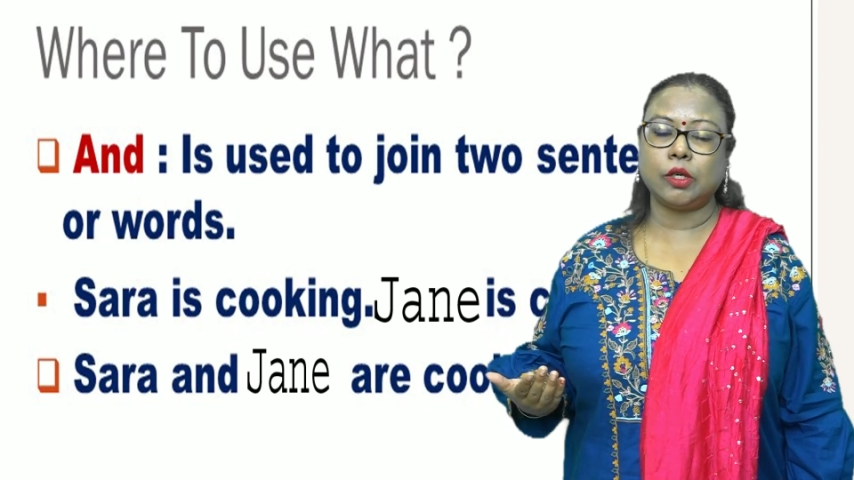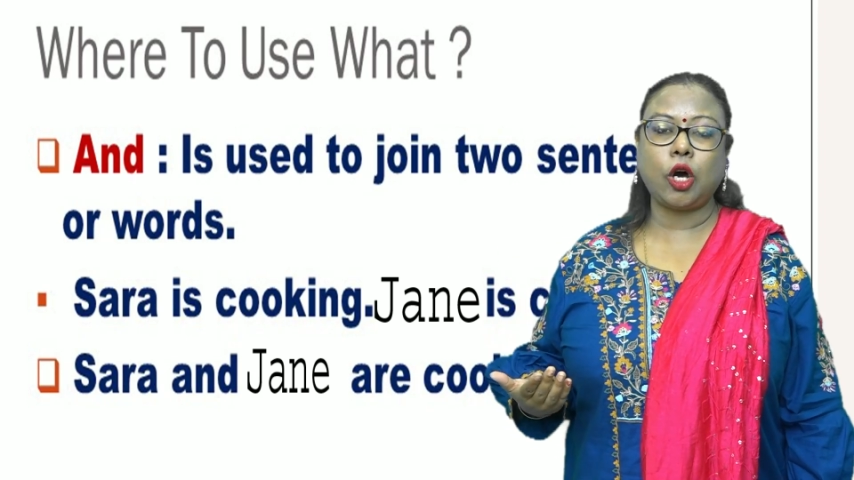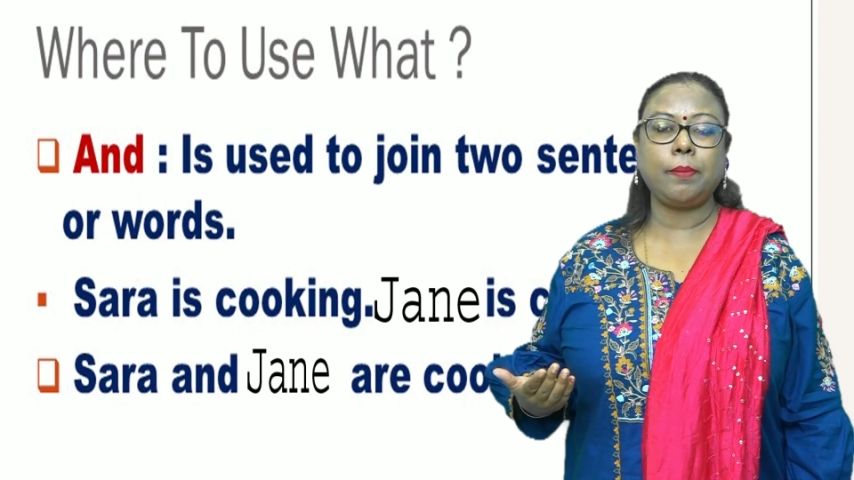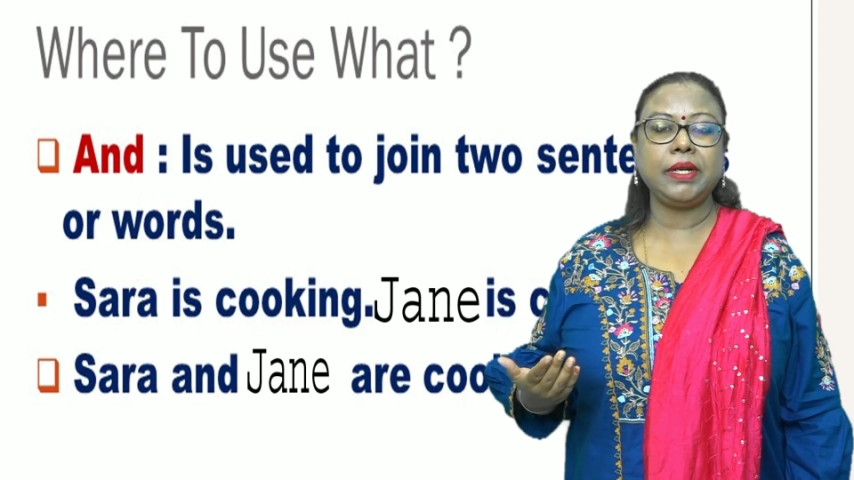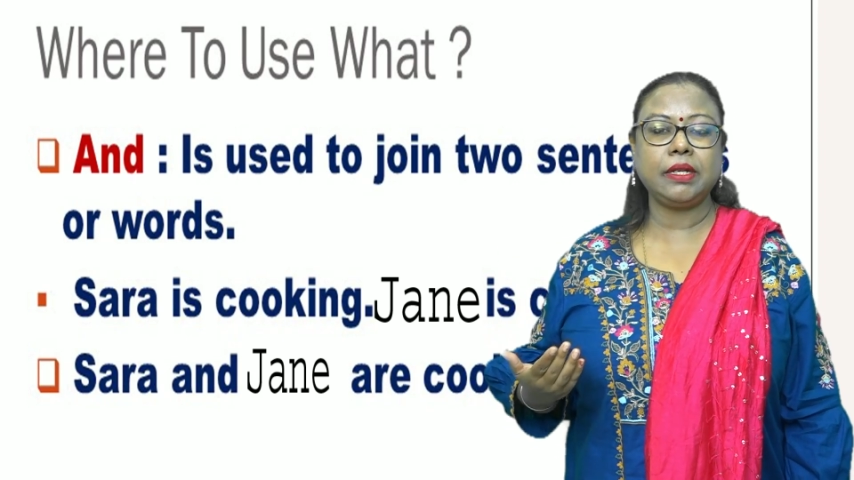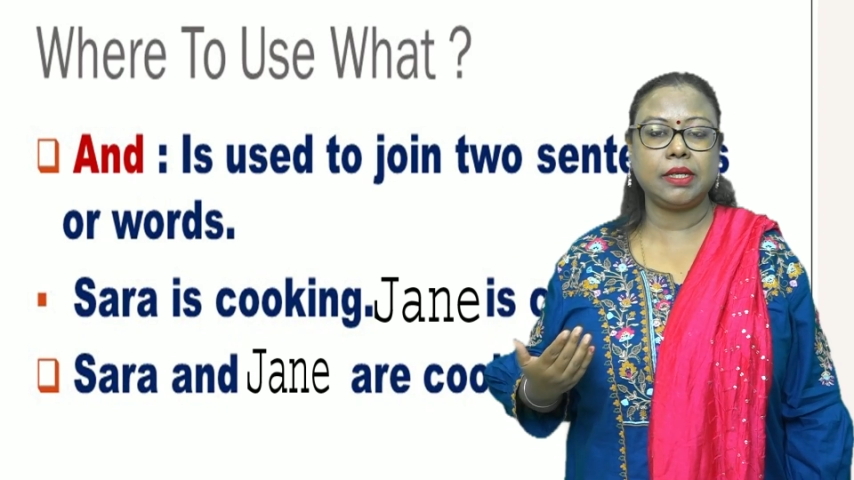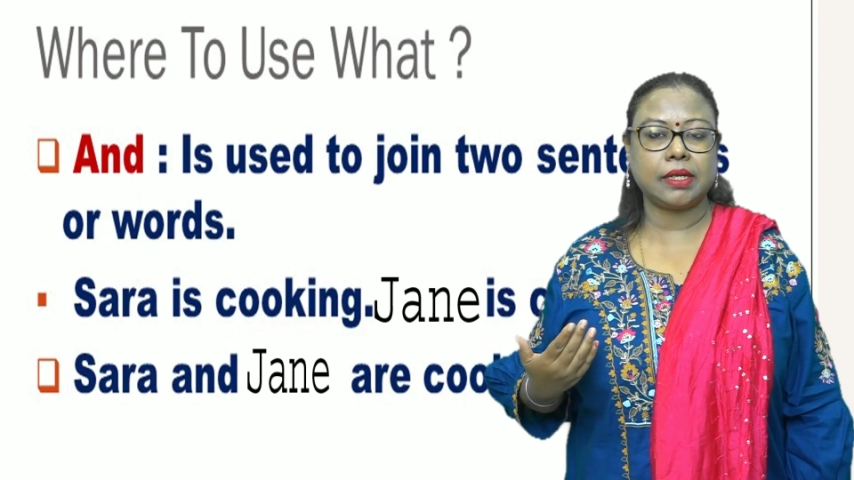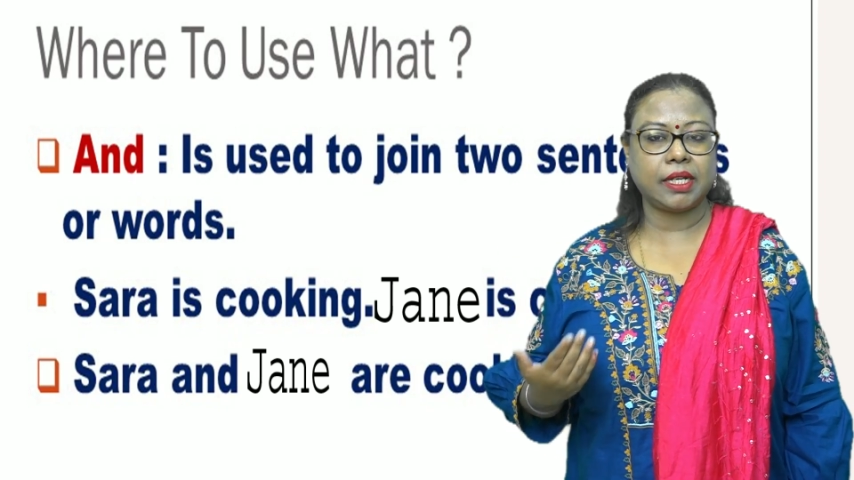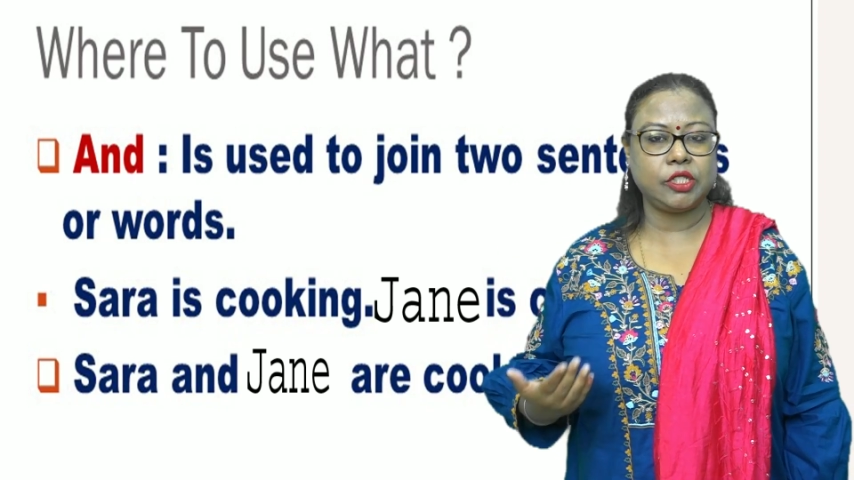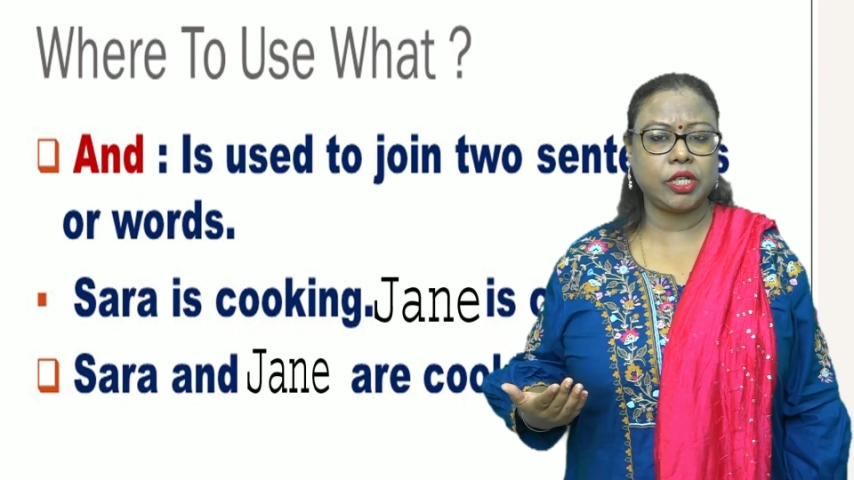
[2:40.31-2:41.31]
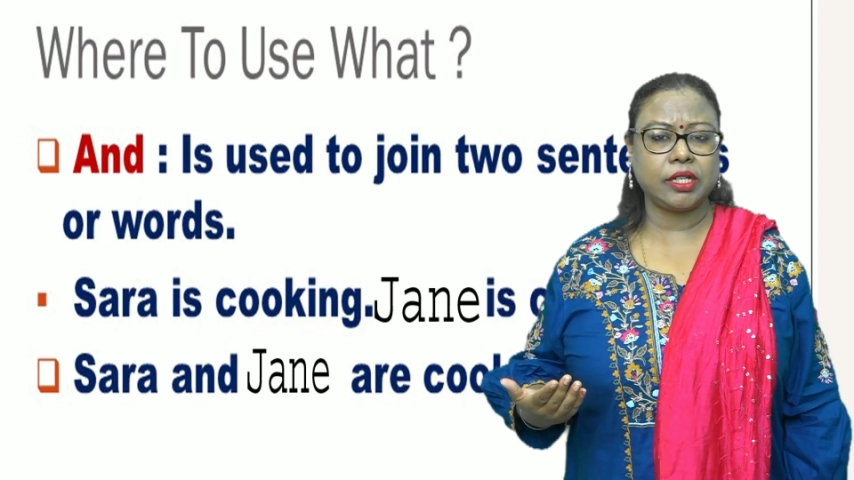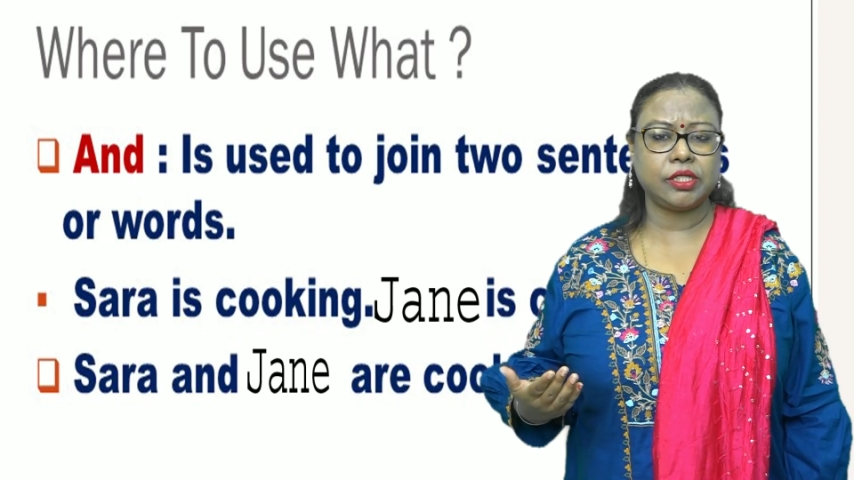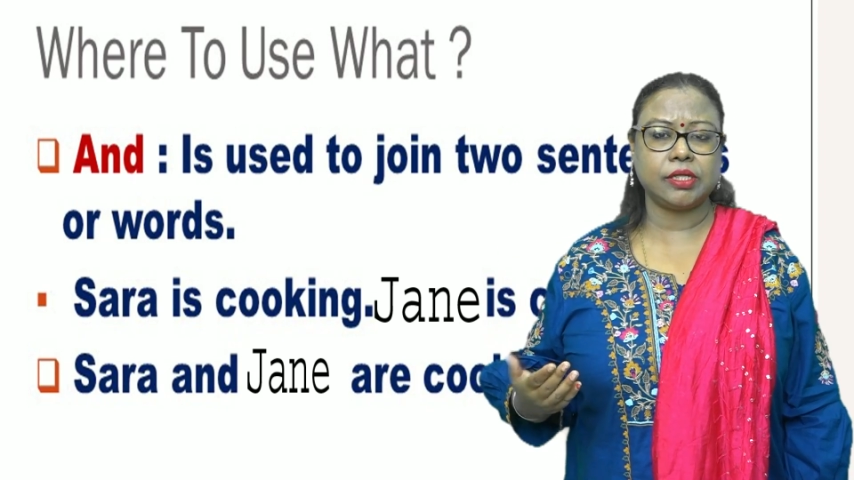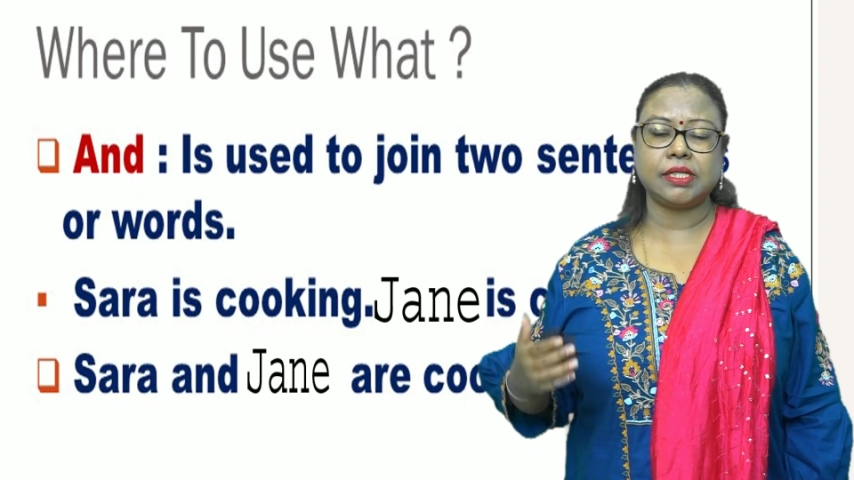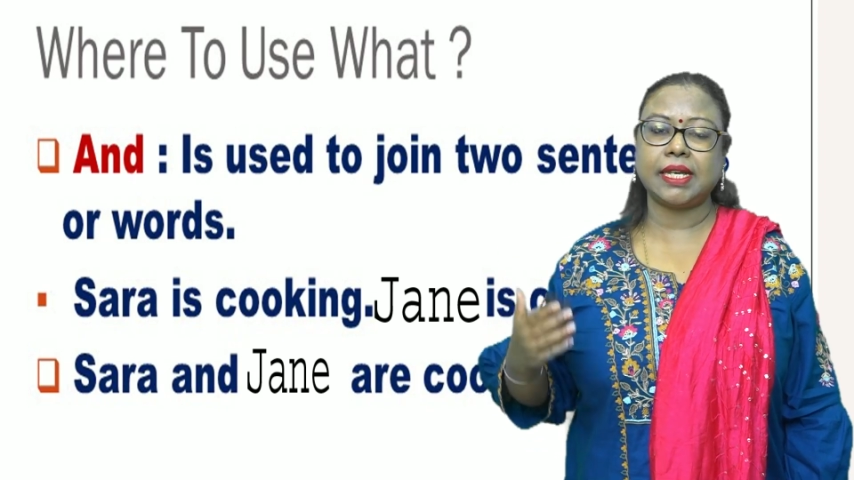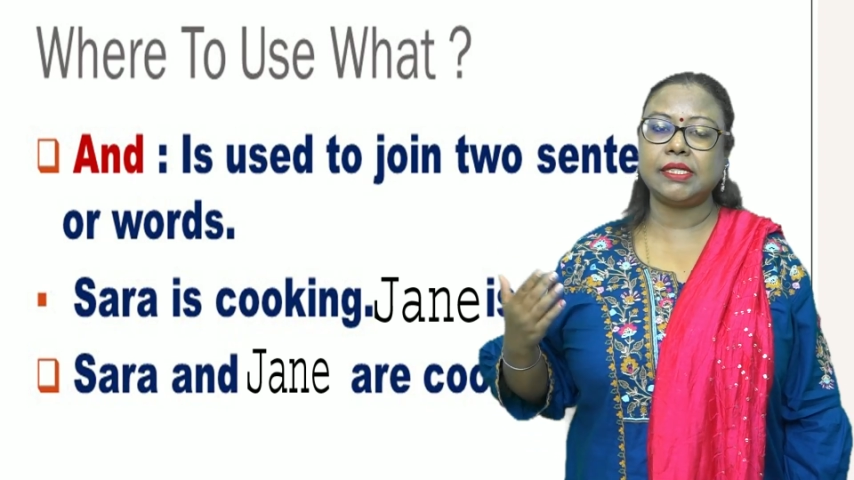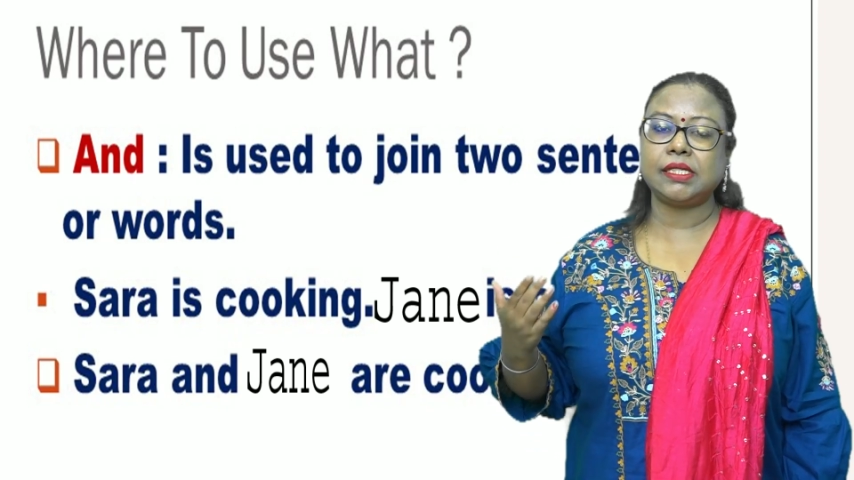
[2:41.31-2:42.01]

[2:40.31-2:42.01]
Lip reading: common conjunctions and